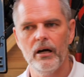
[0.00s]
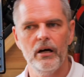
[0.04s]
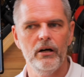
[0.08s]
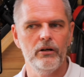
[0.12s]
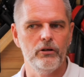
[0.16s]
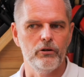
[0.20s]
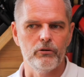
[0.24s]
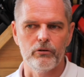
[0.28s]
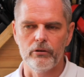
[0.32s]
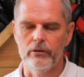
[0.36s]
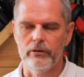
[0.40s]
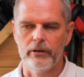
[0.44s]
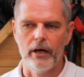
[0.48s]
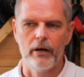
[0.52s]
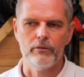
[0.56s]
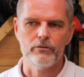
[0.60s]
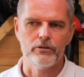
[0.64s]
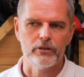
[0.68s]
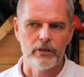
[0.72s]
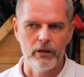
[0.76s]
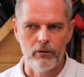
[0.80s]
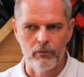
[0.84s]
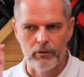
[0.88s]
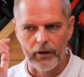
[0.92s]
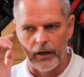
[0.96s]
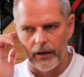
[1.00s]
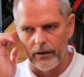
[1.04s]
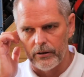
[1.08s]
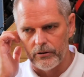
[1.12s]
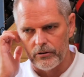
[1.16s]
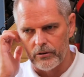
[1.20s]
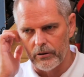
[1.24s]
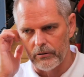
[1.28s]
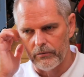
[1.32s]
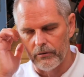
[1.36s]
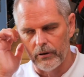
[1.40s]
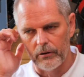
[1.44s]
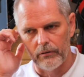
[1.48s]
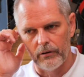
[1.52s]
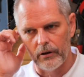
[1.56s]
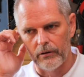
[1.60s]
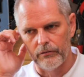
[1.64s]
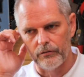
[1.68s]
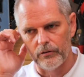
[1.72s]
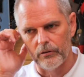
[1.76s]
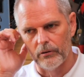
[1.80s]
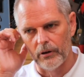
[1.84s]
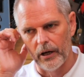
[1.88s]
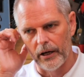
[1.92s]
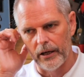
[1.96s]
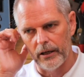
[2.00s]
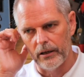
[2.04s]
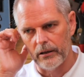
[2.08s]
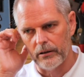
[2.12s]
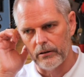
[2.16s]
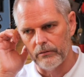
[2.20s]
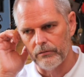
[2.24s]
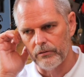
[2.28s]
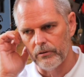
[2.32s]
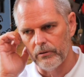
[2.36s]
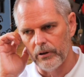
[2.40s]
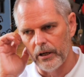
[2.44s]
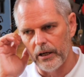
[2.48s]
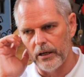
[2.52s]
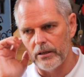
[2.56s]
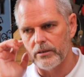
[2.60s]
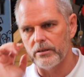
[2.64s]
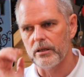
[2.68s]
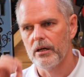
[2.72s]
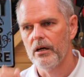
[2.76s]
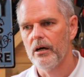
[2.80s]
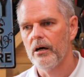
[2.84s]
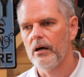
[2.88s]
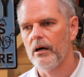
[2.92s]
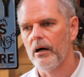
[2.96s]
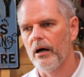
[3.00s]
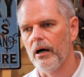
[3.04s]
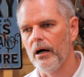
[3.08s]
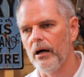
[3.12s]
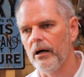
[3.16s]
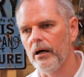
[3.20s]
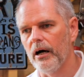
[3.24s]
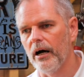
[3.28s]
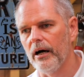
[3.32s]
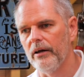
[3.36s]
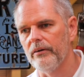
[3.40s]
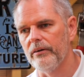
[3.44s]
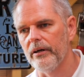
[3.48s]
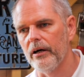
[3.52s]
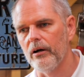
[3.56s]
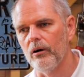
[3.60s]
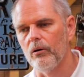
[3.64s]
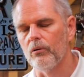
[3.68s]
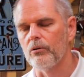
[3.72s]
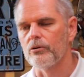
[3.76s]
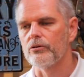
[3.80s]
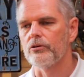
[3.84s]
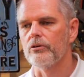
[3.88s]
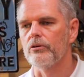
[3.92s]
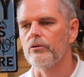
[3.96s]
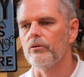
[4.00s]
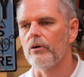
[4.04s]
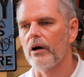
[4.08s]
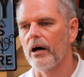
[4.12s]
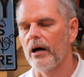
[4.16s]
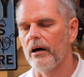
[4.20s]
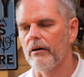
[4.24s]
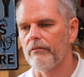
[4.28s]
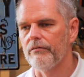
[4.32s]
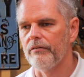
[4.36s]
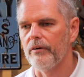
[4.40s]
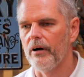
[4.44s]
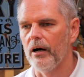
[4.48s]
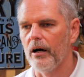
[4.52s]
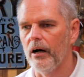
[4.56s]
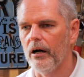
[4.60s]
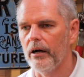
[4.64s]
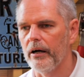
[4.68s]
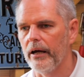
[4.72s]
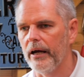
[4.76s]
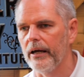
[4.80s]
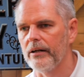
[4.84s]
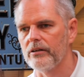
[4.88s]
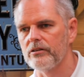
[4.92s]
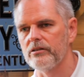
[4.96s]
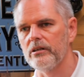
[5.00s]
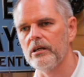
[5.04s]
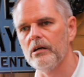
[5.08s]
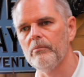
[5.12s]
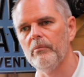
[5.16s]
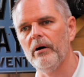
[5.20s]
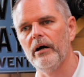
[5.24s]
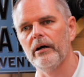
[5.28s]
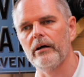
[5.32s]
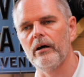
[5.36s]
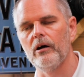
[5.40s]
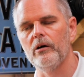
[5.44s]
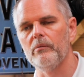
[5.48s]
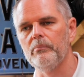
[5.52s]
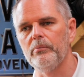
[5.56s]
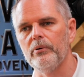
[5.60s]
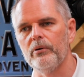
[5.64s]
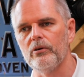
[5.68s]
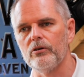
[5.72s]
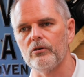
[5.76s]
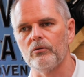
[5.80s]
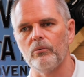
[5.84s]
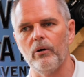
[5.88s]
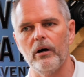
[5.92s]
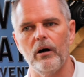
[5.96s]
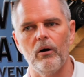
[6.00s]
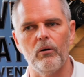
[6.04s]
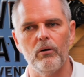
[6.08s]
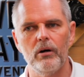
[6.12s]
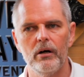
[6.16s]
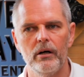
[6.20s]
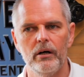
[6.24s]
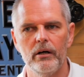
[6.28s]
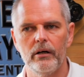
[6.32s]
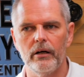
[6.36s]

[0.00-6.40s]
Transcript: You can downscale that if you like, if you need, and then also you have HDMI output as well.